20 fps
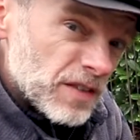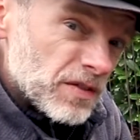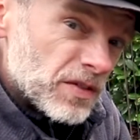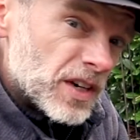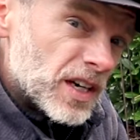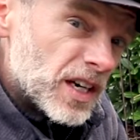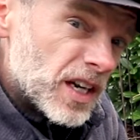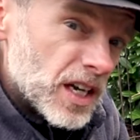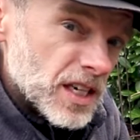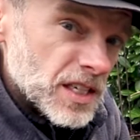for
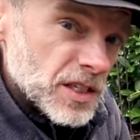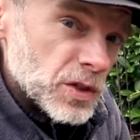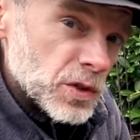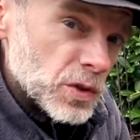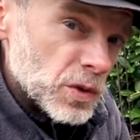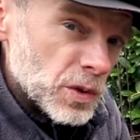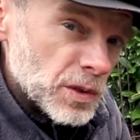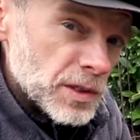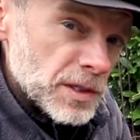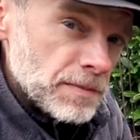a light
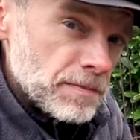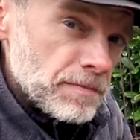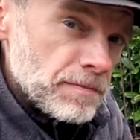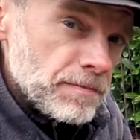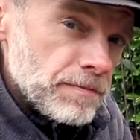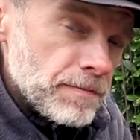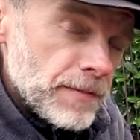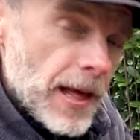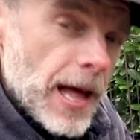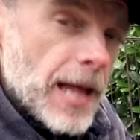source.
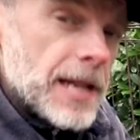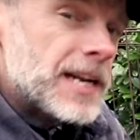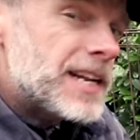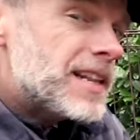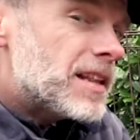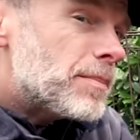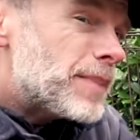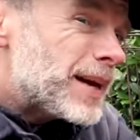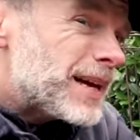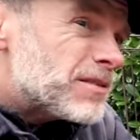And then in
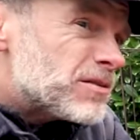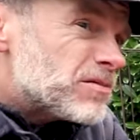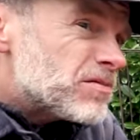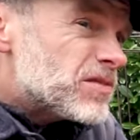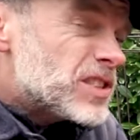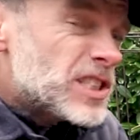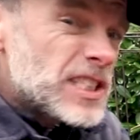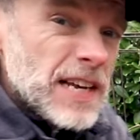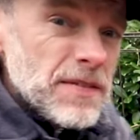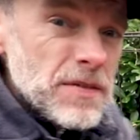about
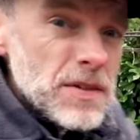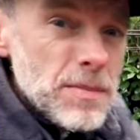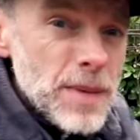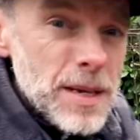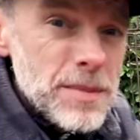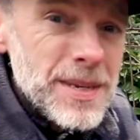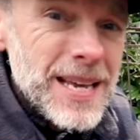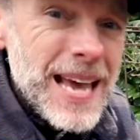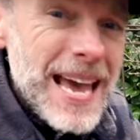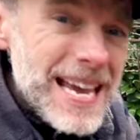7,
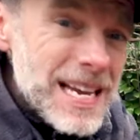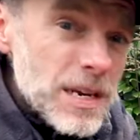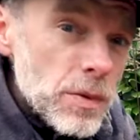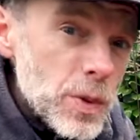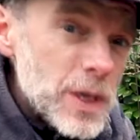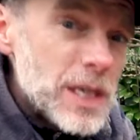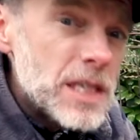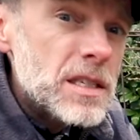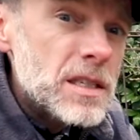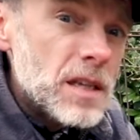maybe 8
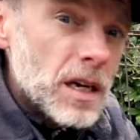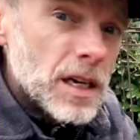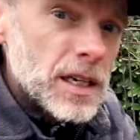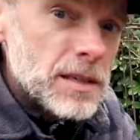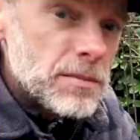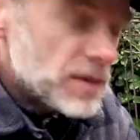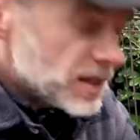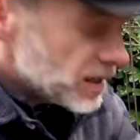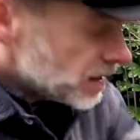weeks time,